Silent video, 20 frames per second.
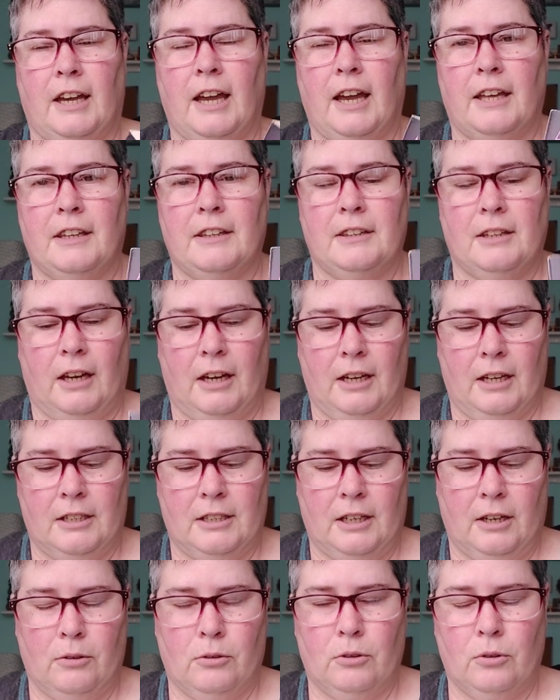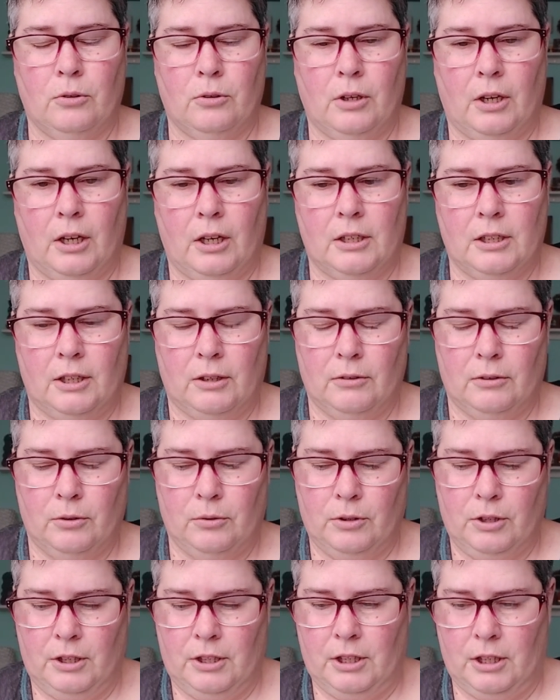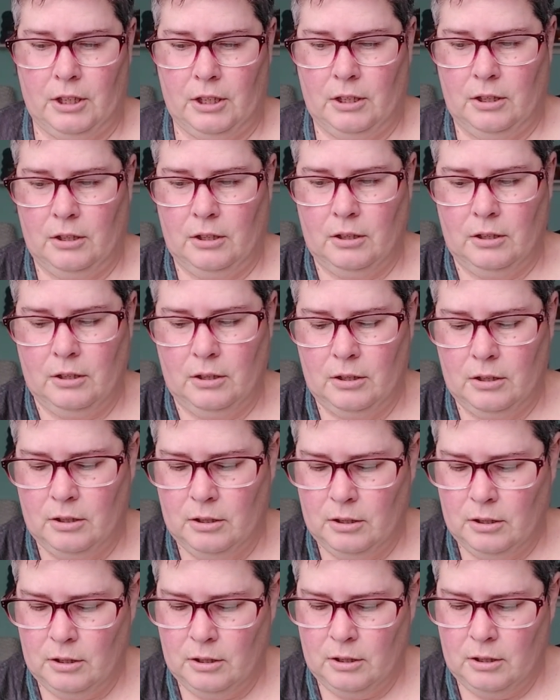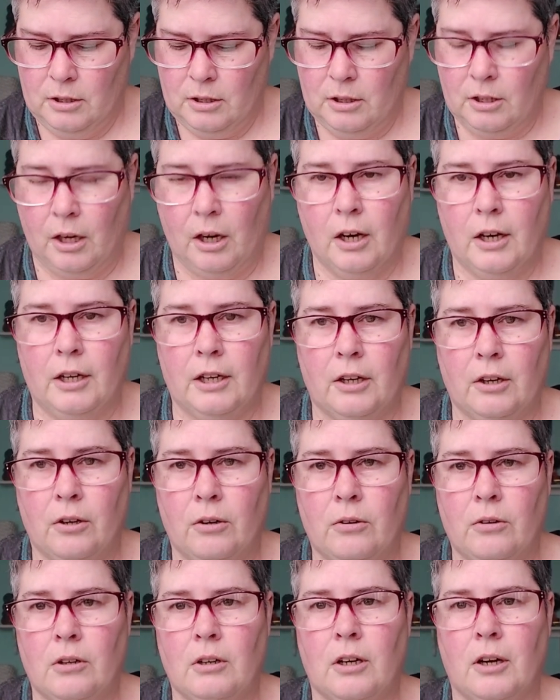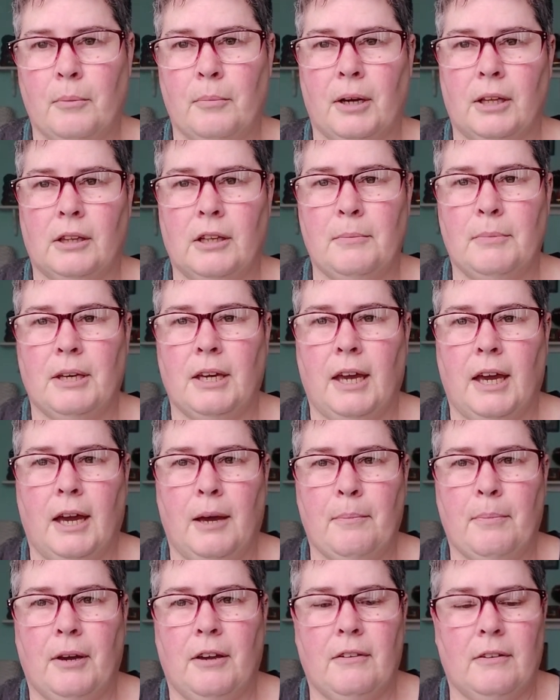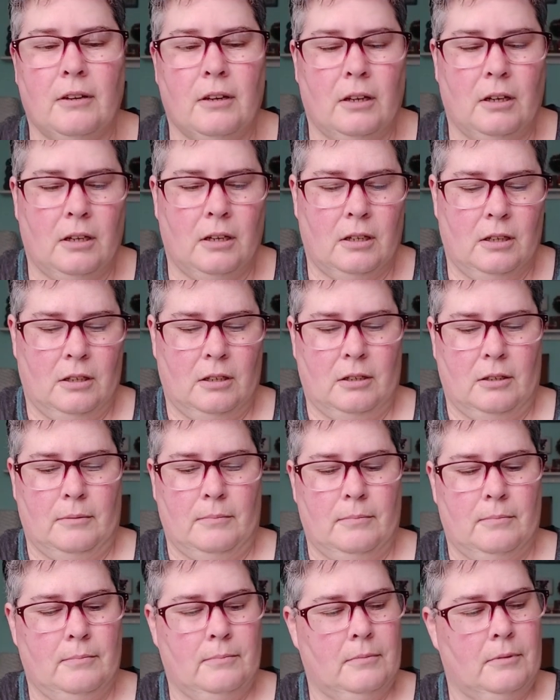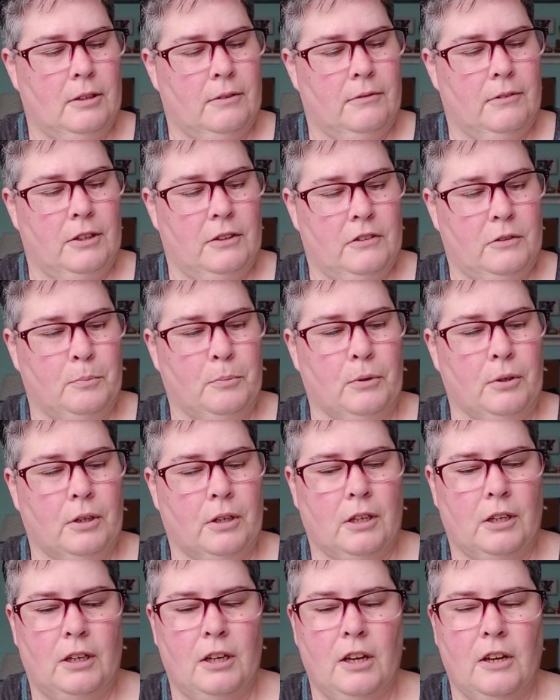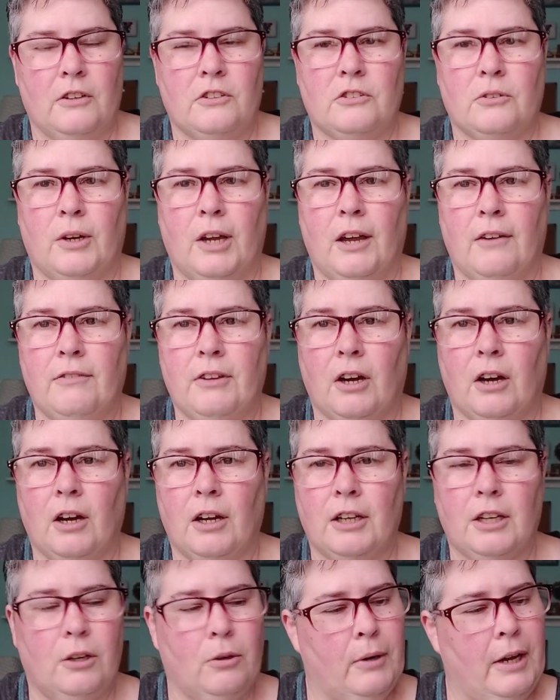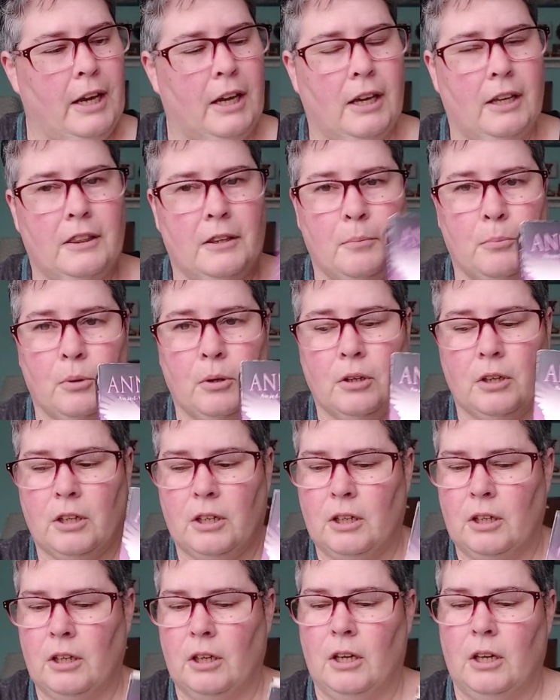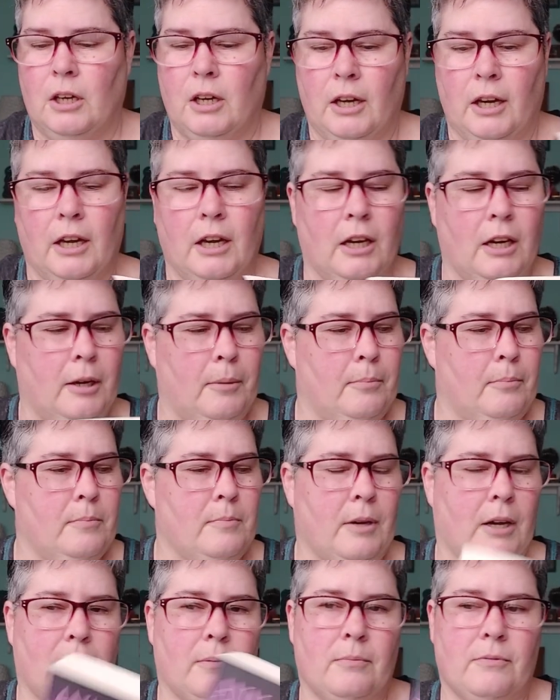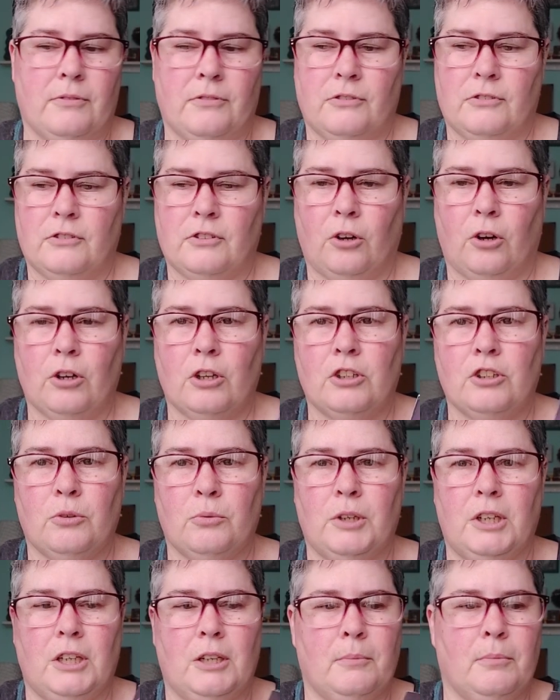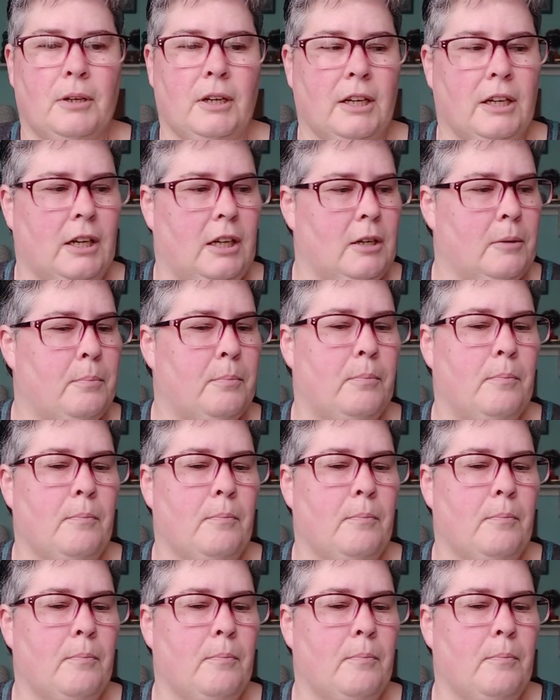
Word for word: had I download I downloaded the the audio on my Libby app I, um, of this book. So I have the audio and the book. Um, I've started to read it, but I kind of